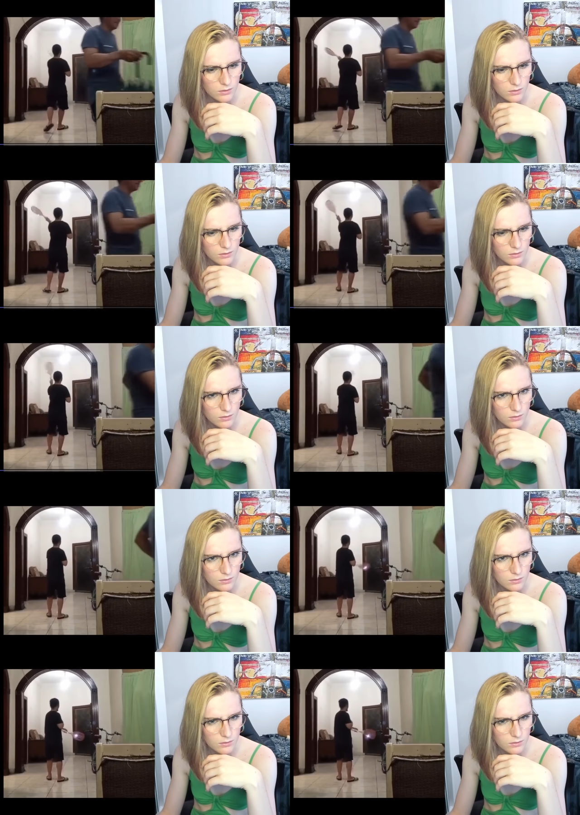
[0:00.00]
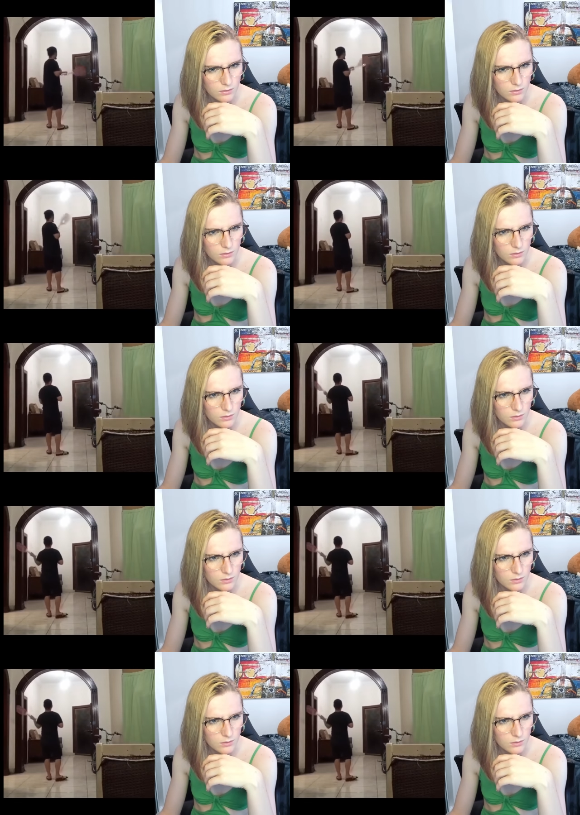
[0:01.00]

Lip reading: (no one is talking)